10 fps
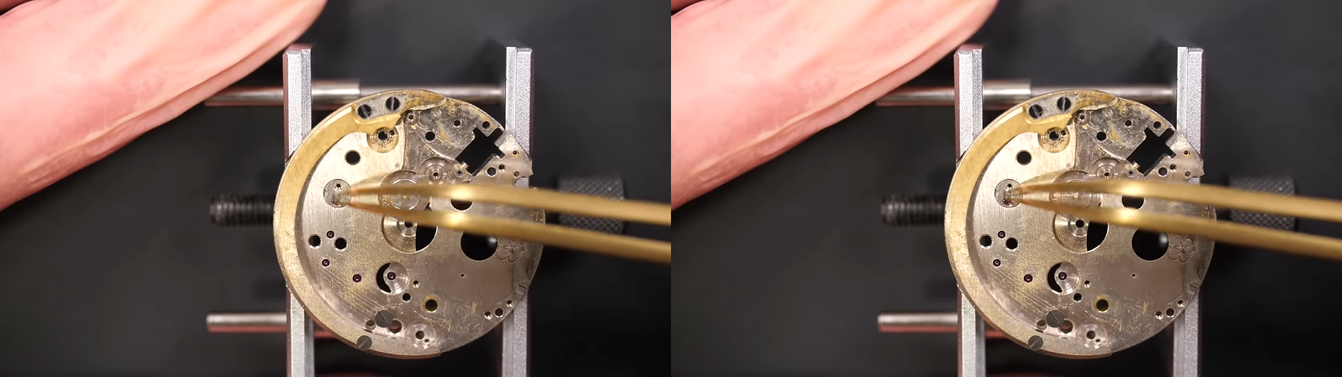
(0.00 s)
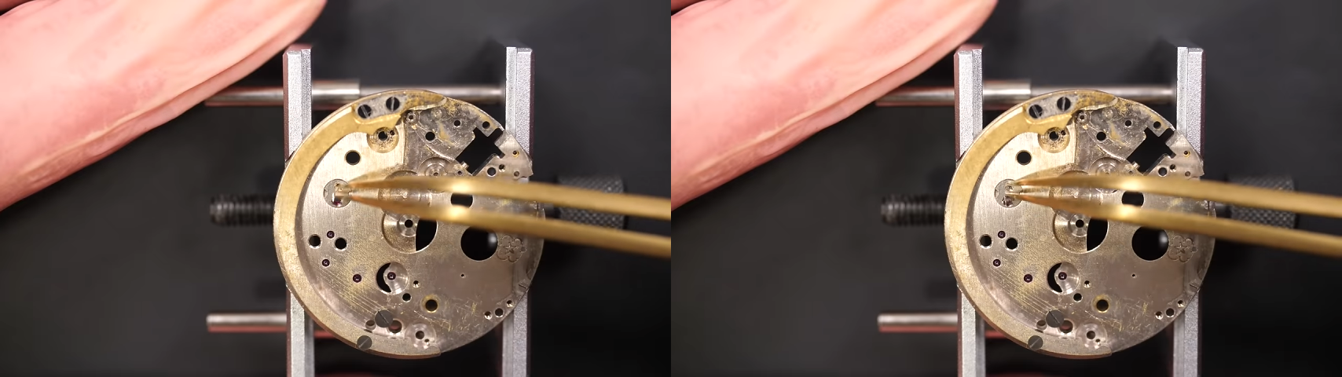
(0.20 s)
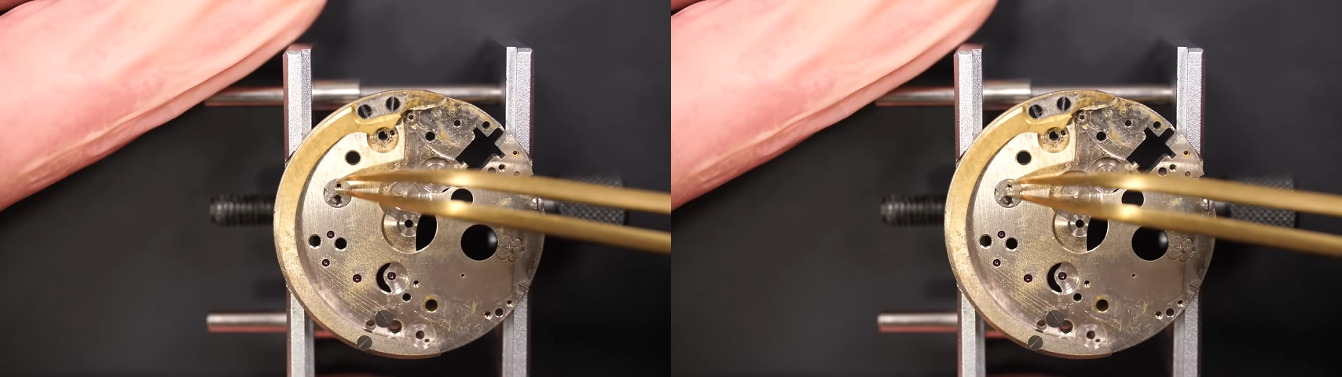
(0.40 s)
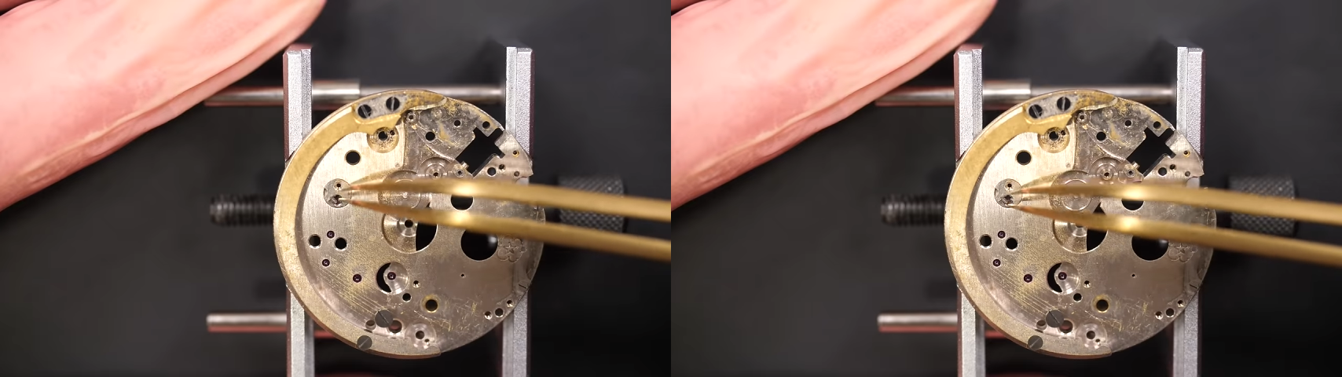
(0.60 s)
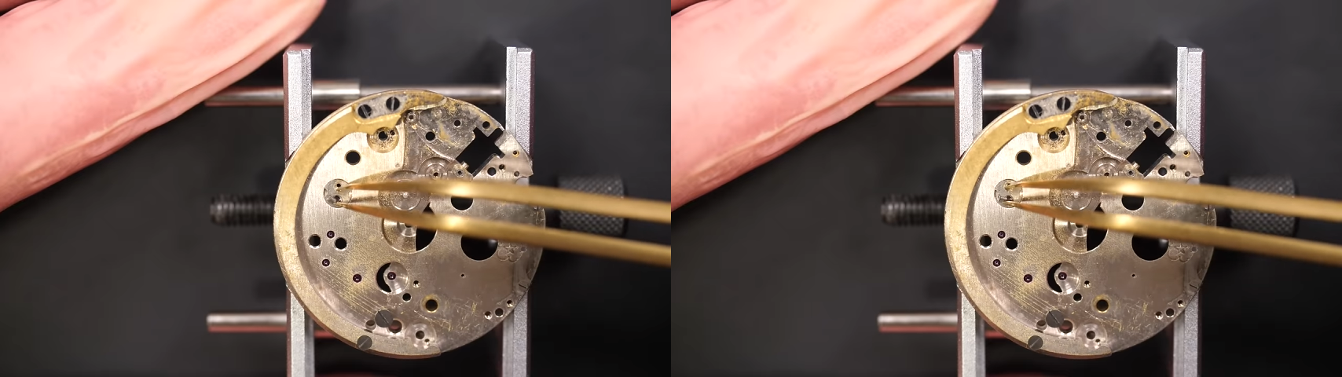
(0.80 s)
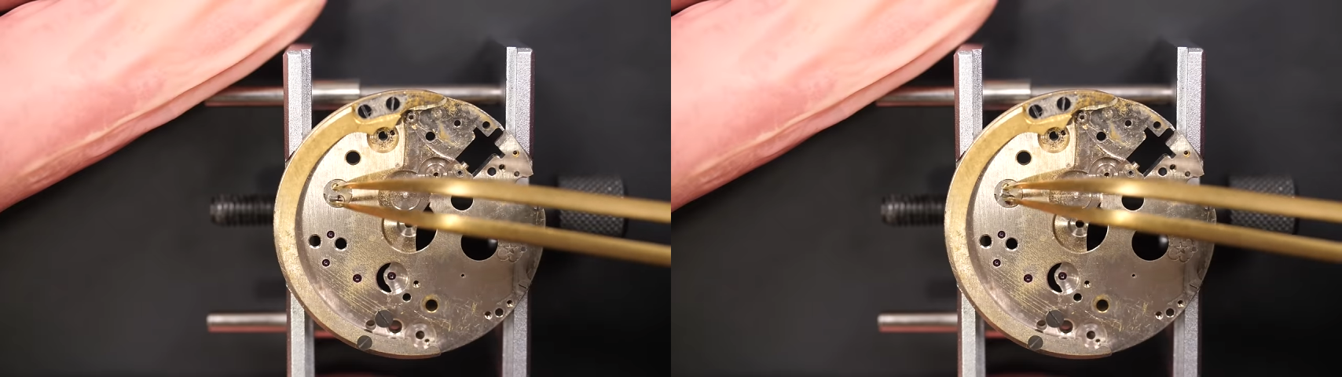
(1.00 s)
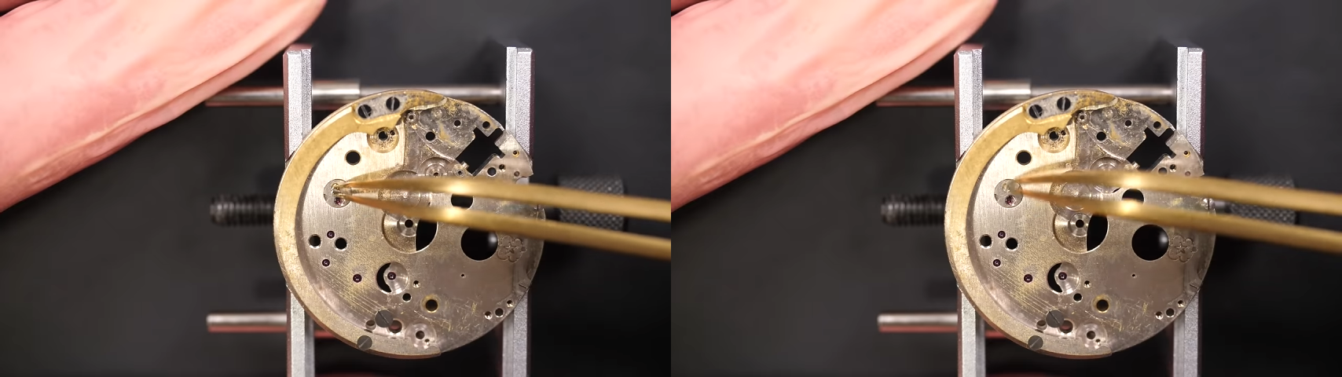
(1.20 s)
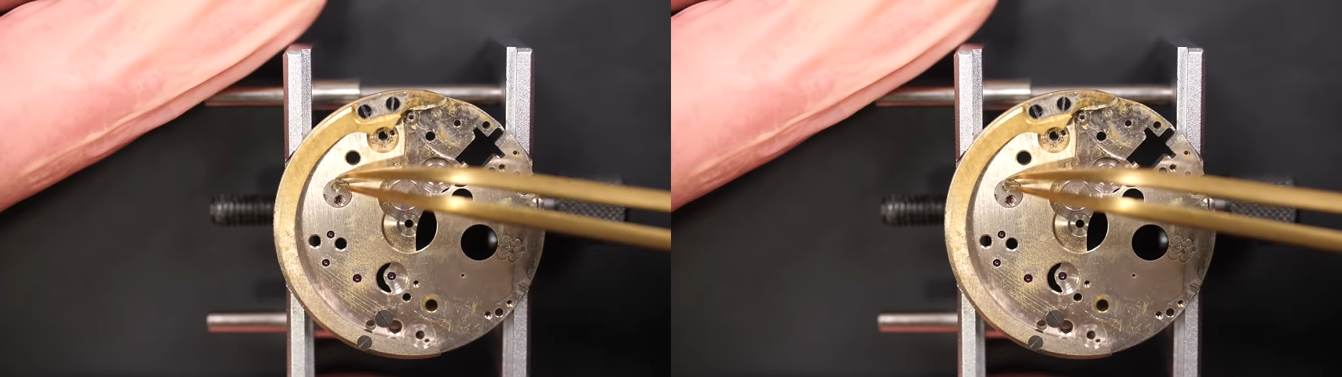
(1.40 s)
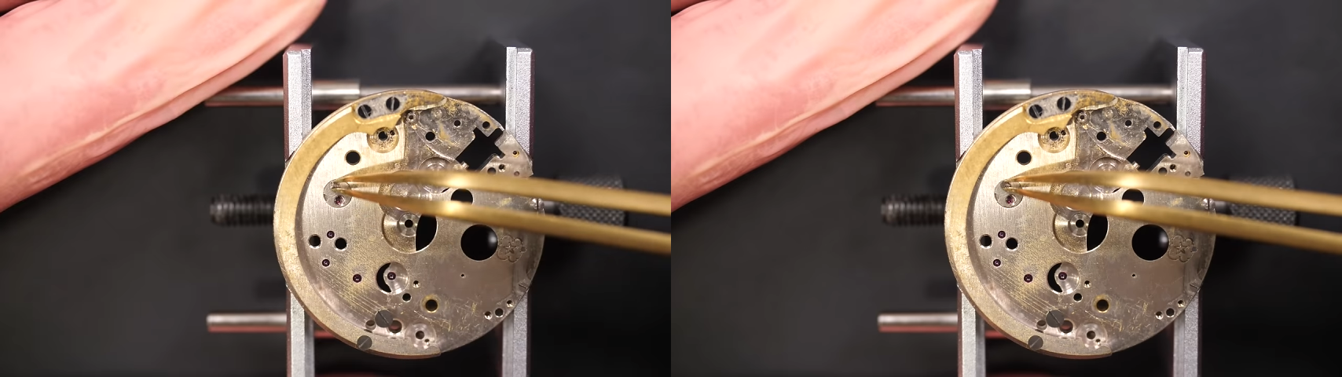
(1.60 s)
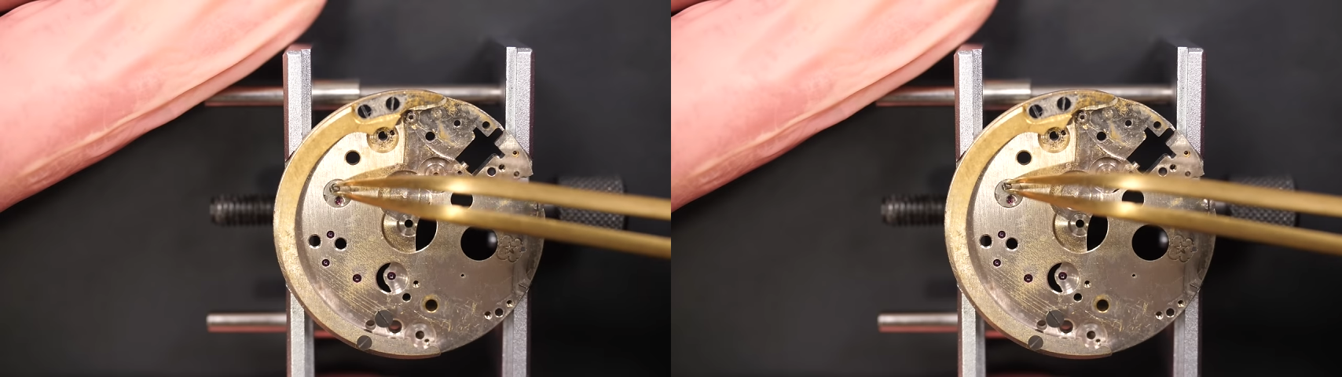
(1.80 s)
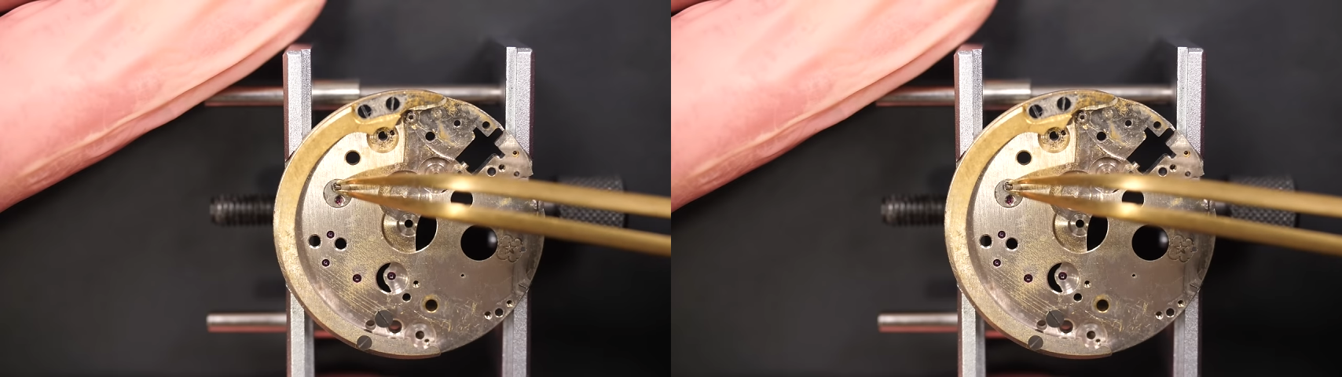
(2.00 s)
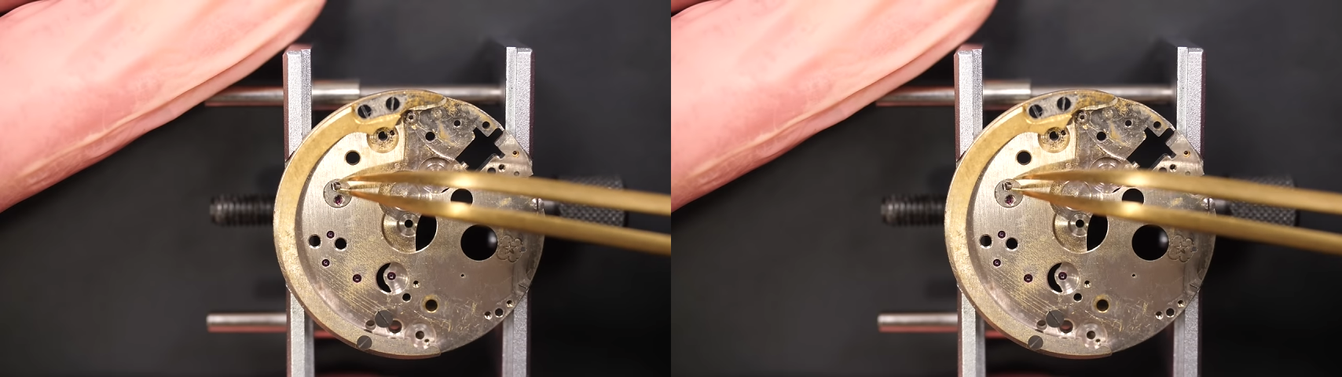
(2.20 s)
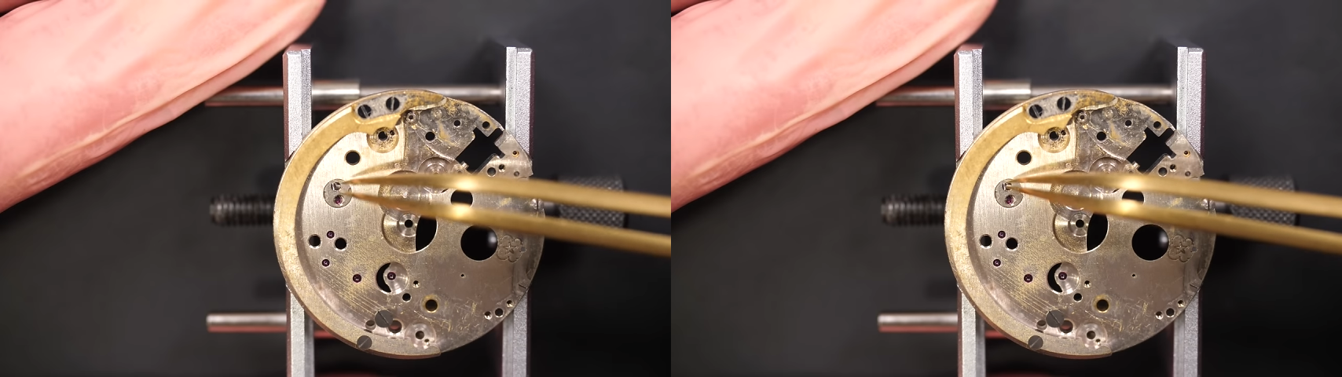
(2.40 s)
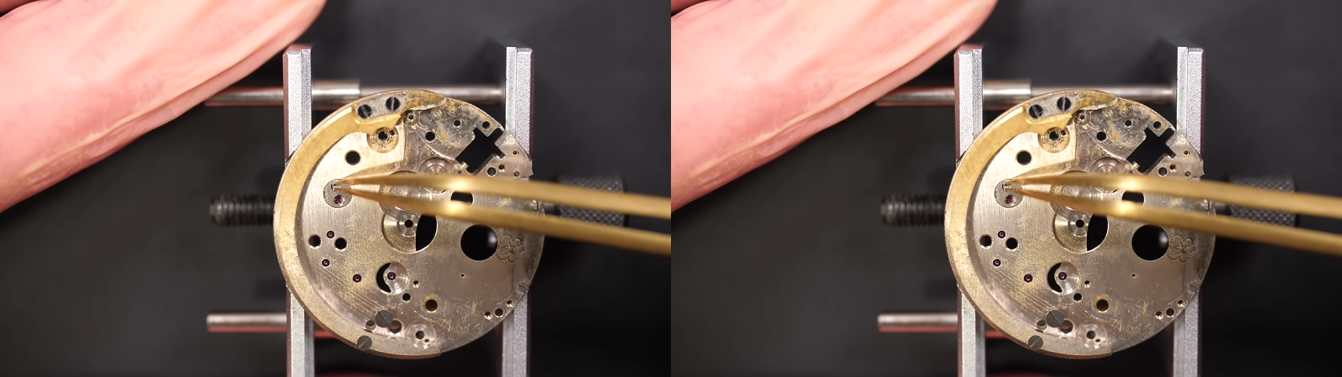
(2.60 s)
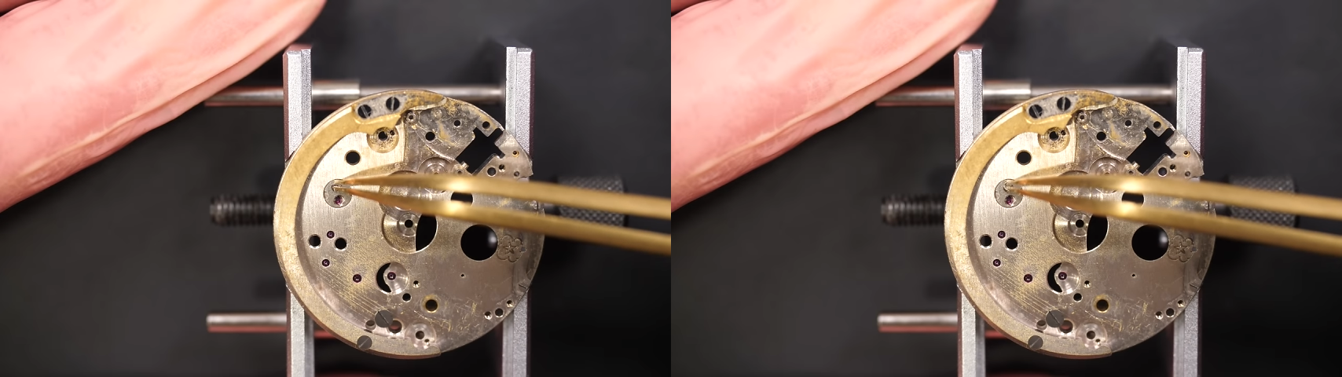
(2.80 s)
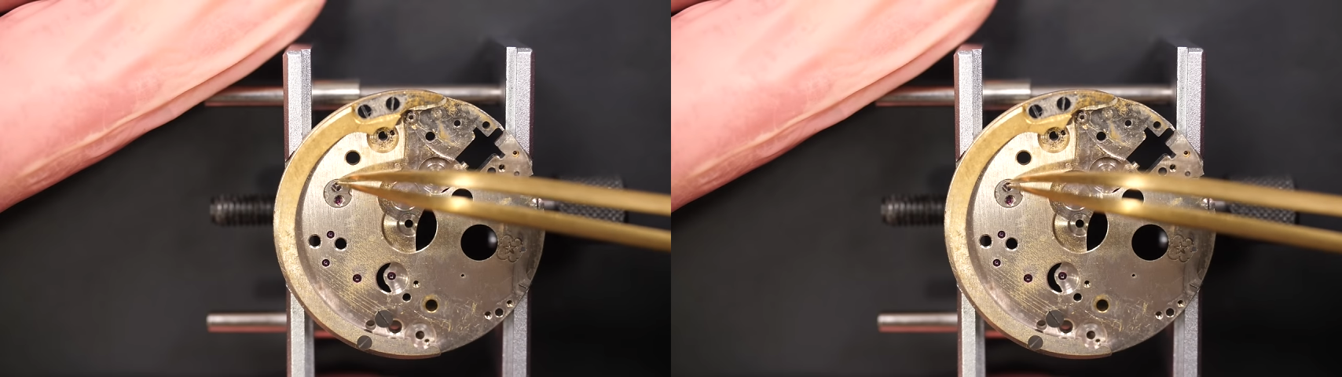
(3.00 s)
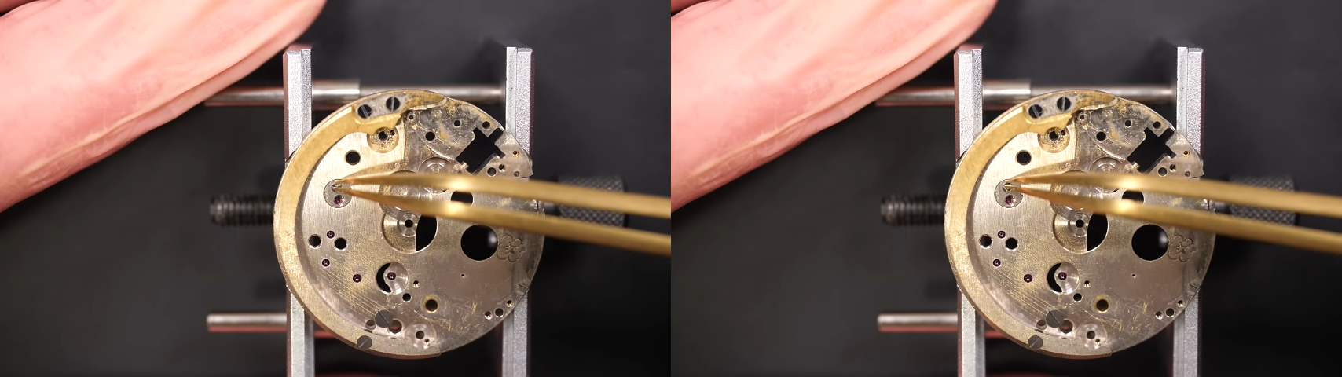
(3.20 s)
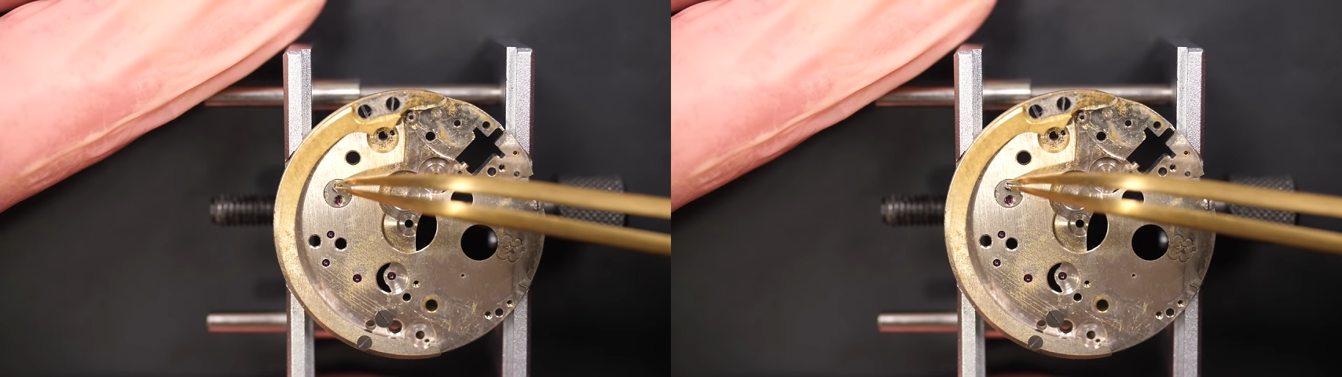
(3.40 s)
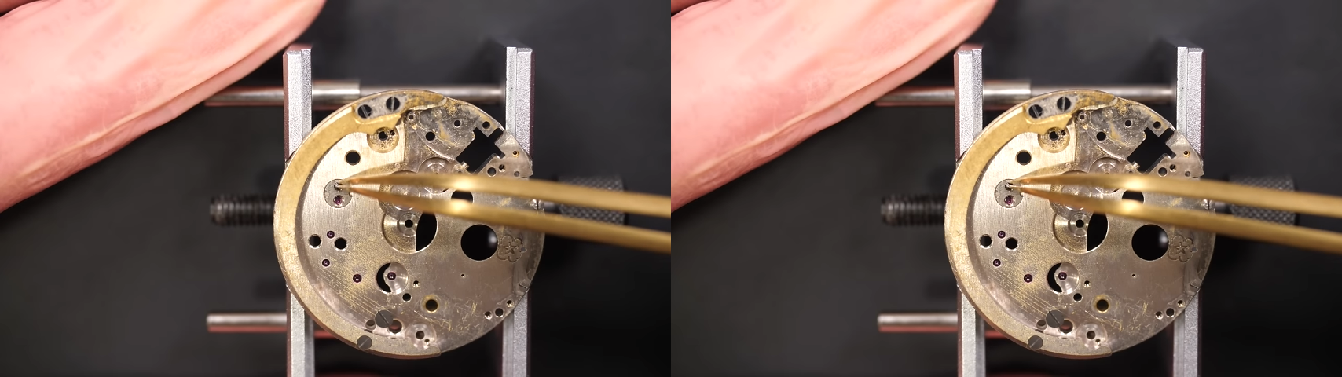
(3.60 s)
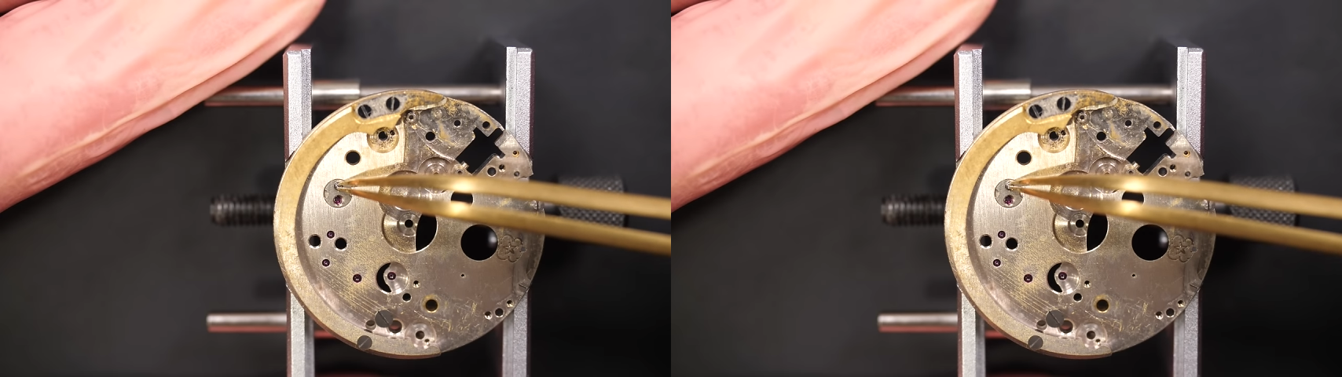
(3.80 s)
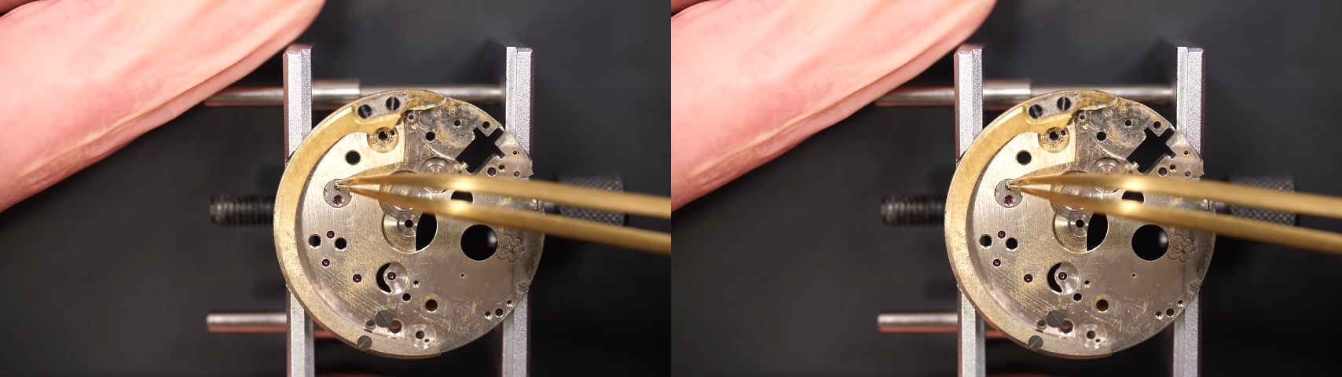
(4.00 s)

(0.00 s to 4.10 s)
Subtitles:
Nobody's mouth can be seen.